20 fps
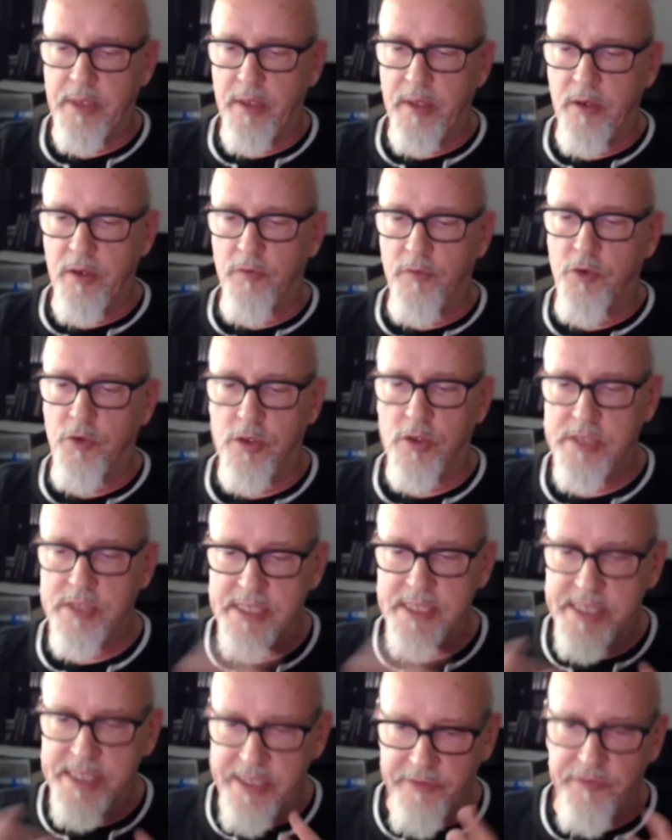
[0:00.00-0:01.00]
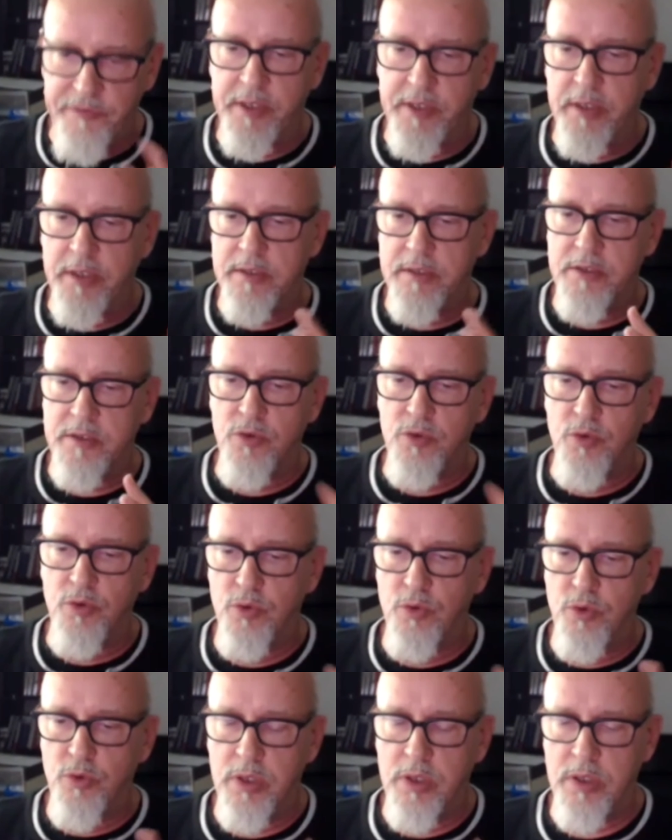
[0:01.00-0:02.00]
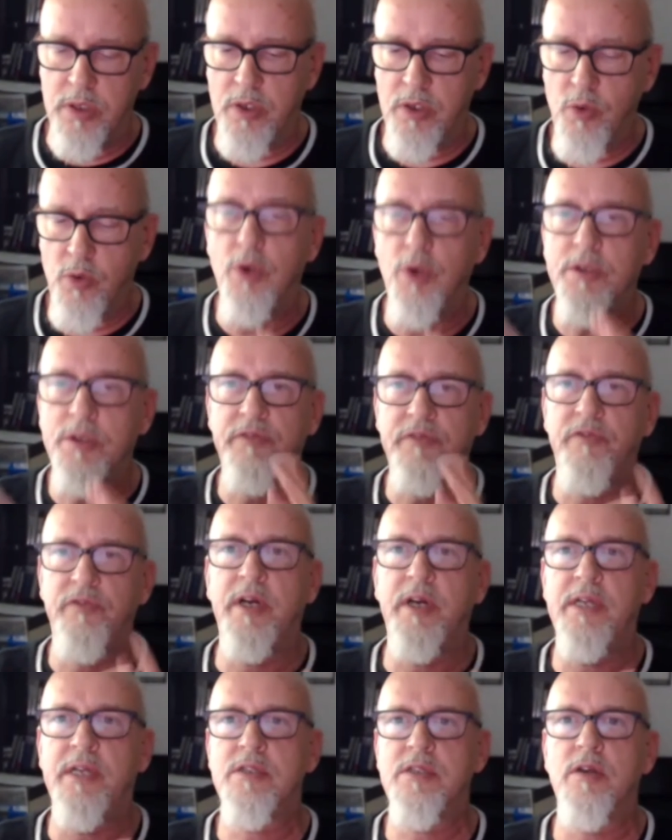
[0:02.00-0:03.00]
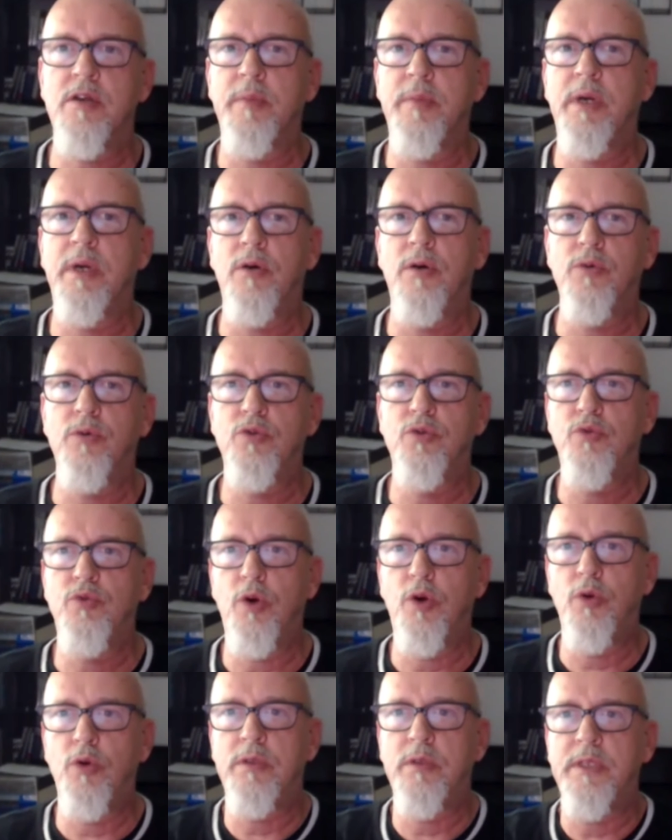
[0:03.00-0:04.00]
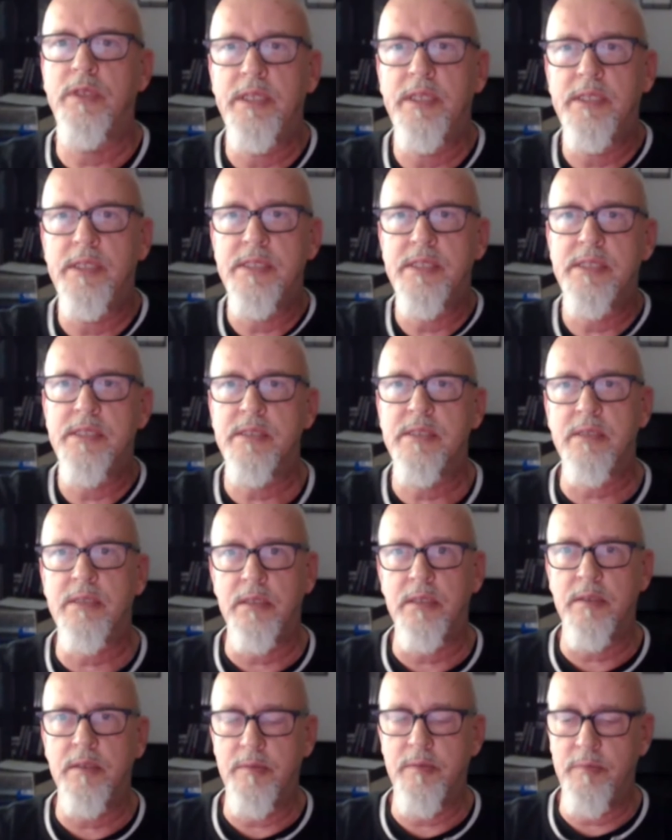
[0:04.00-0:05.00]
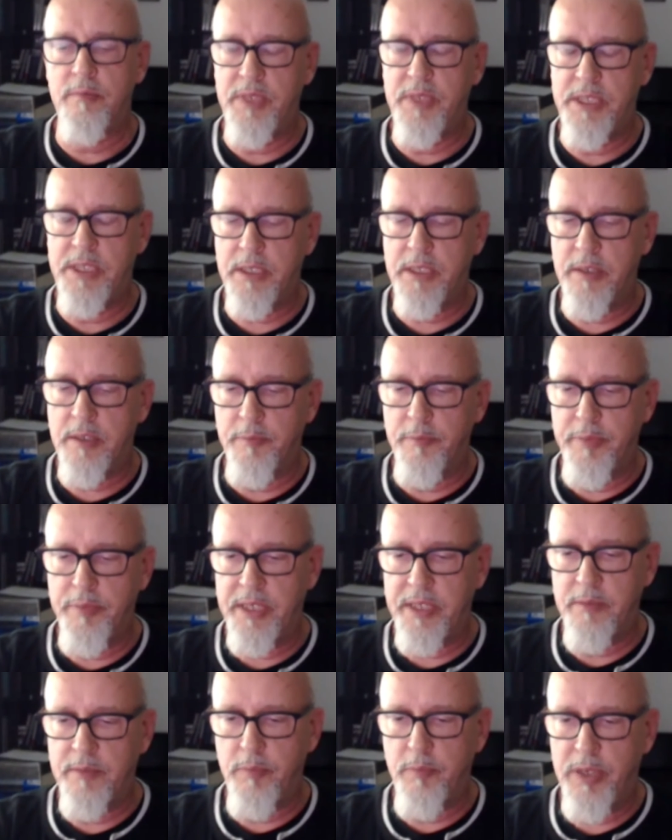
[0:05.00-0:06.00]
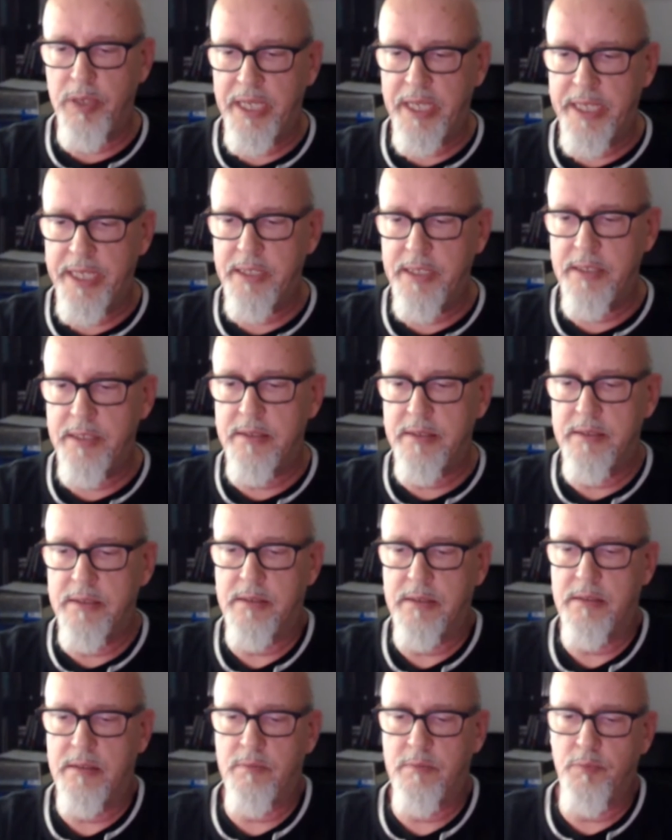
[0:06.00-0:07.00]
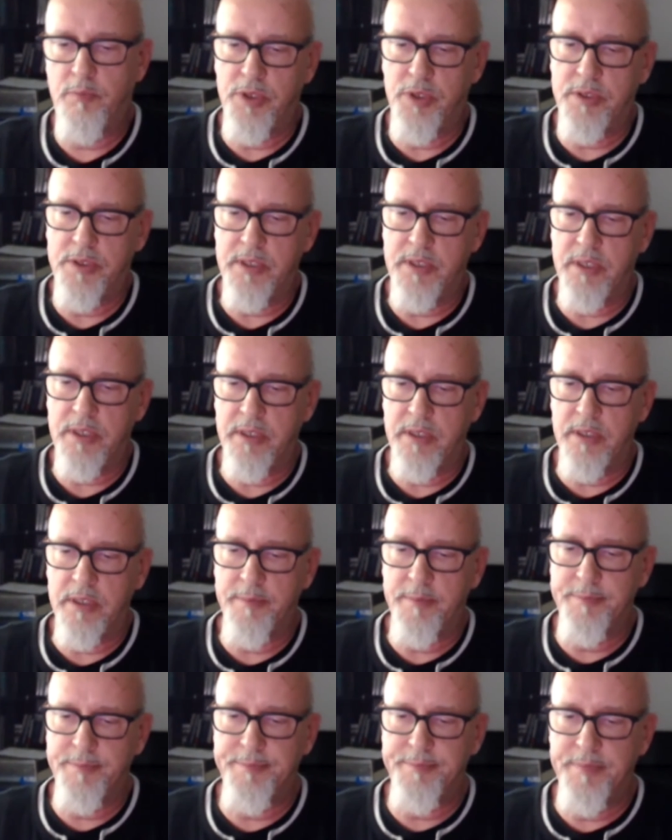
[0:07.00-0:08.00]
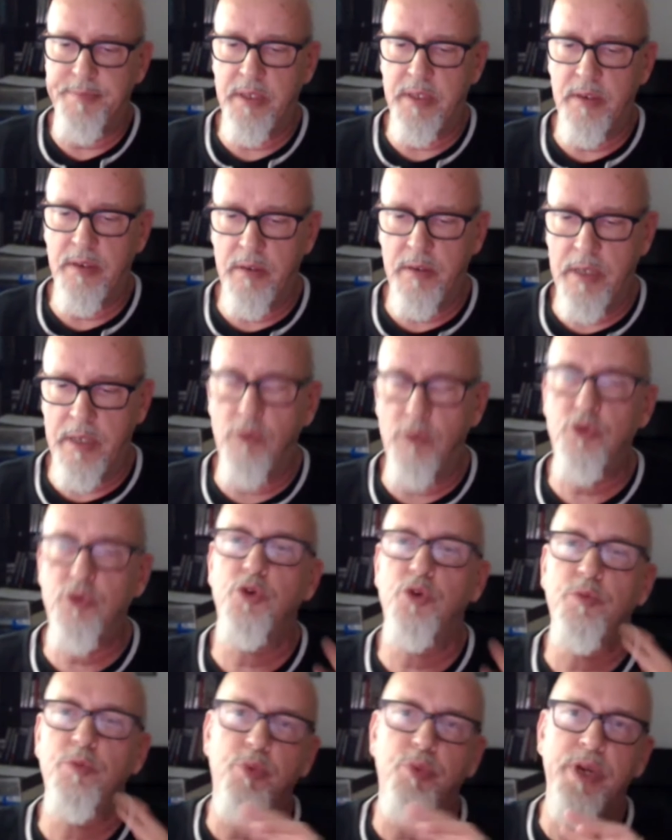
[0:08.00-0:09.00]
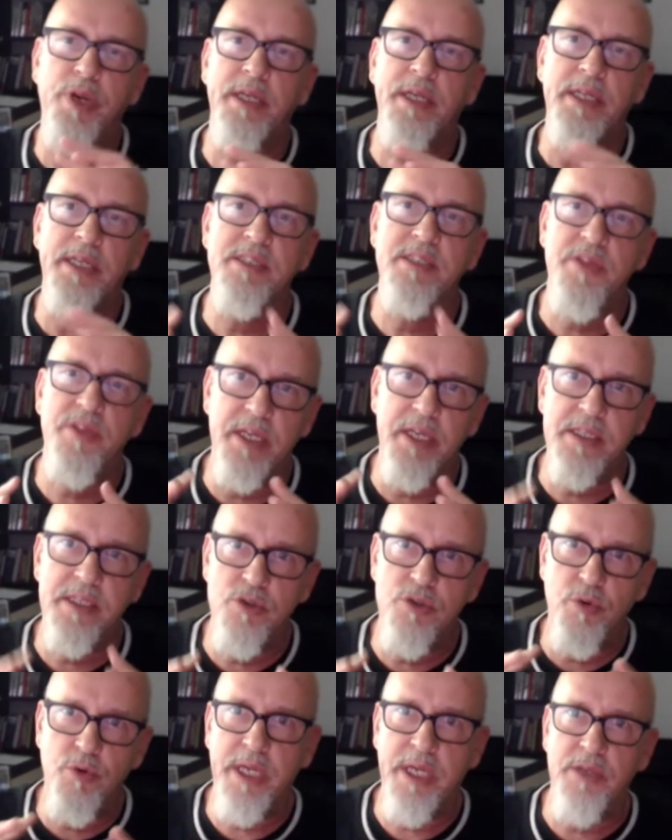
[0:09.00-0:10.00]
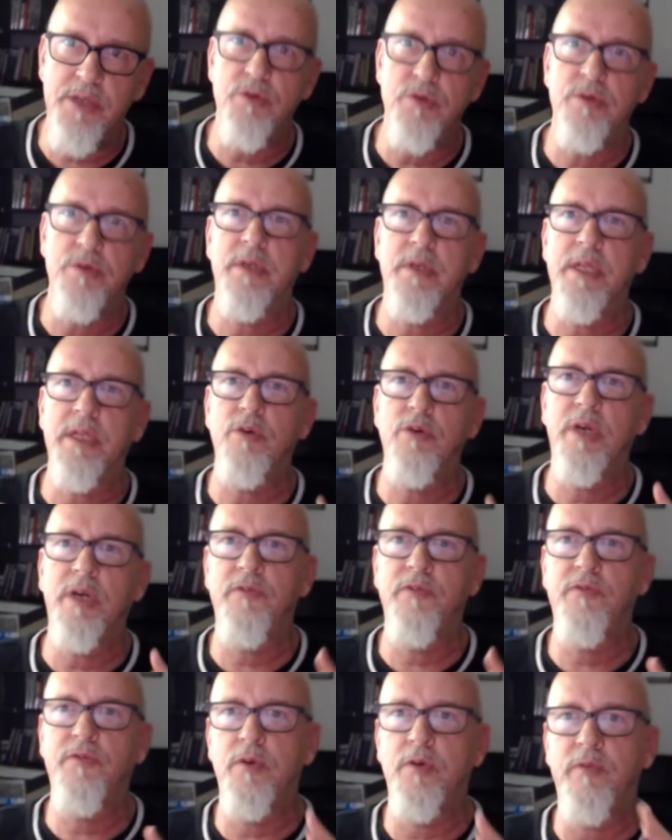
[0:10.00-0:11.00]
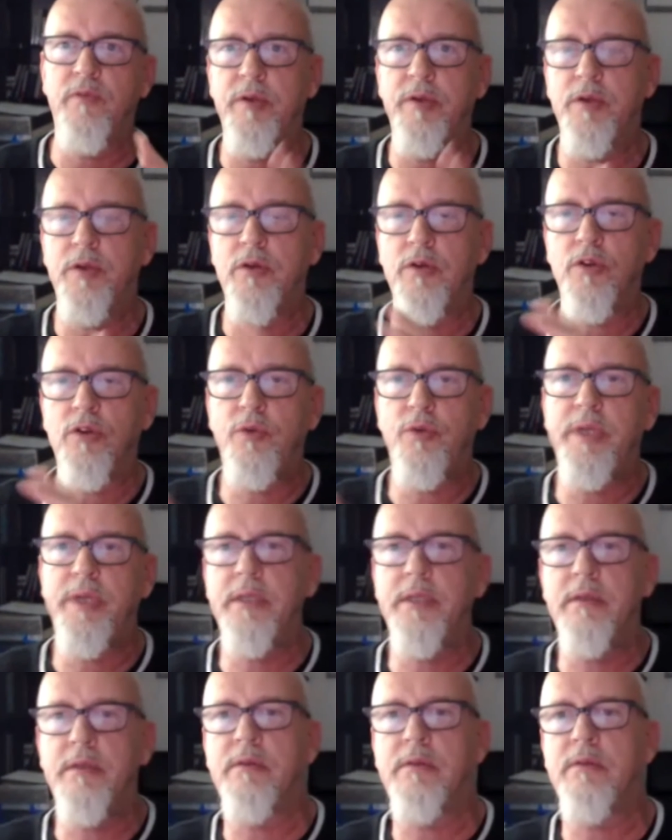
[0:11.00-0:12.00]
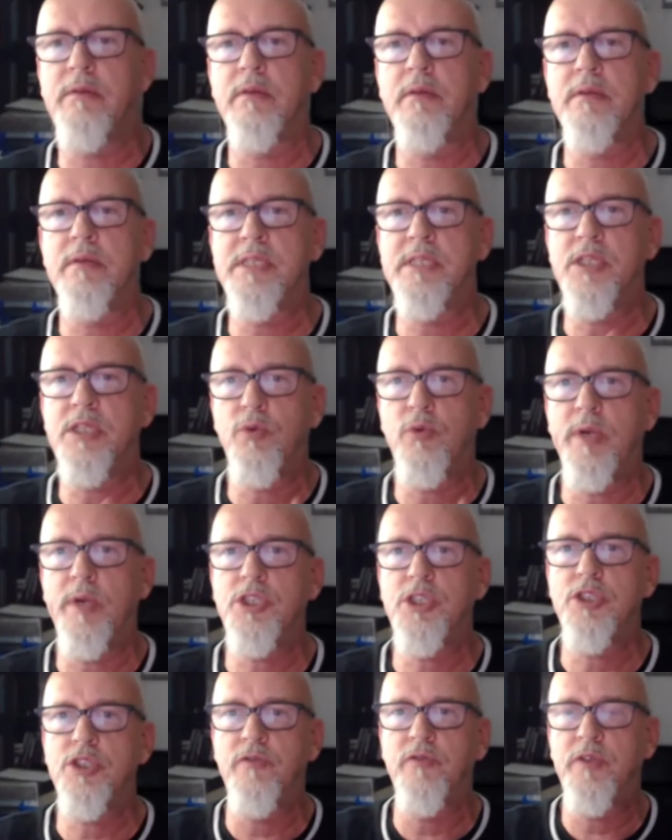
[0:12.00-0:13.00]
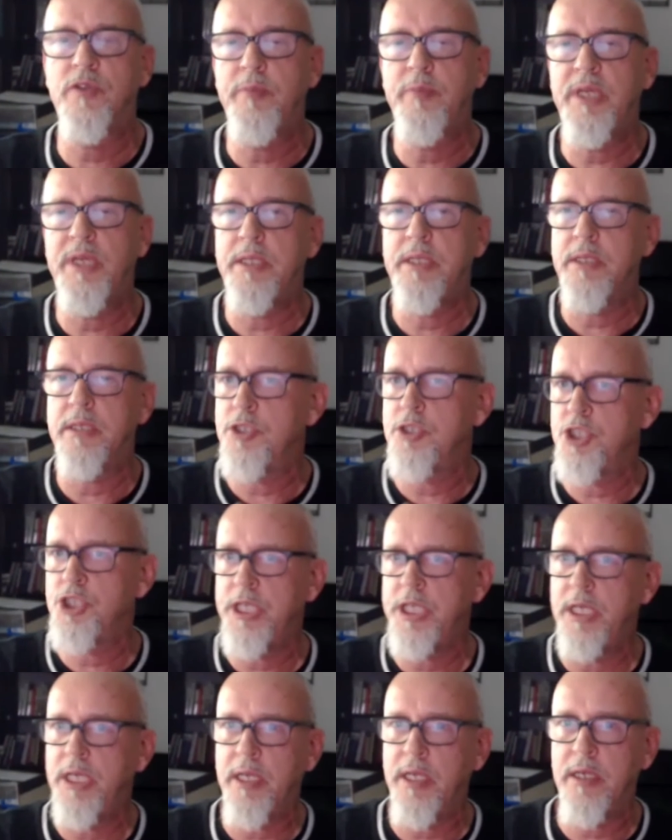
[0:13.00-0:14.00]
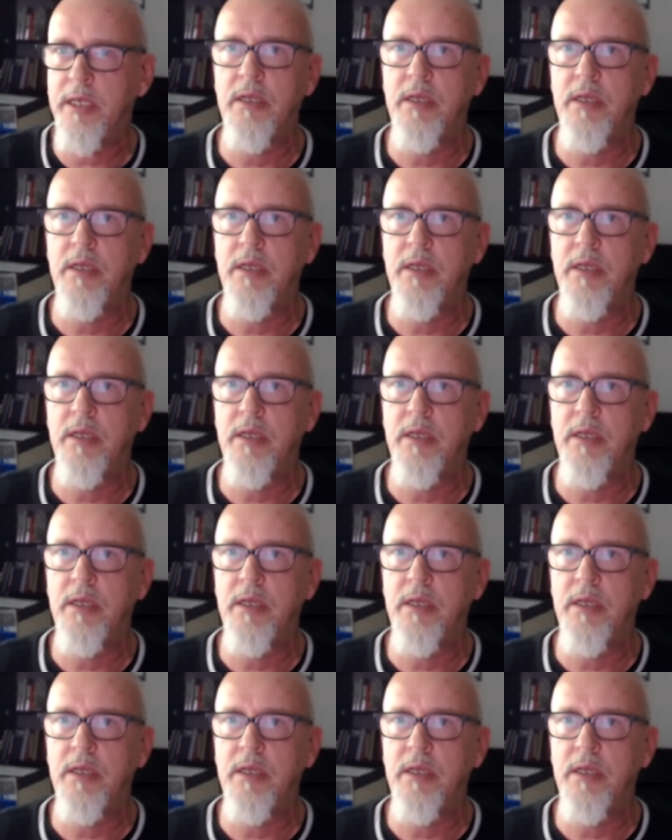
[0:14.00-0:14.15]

Of course, it's difficult to quantify somehow the role these media campaign played, but how do you bring these things together? That you have a very concrete situation of the media in Chile,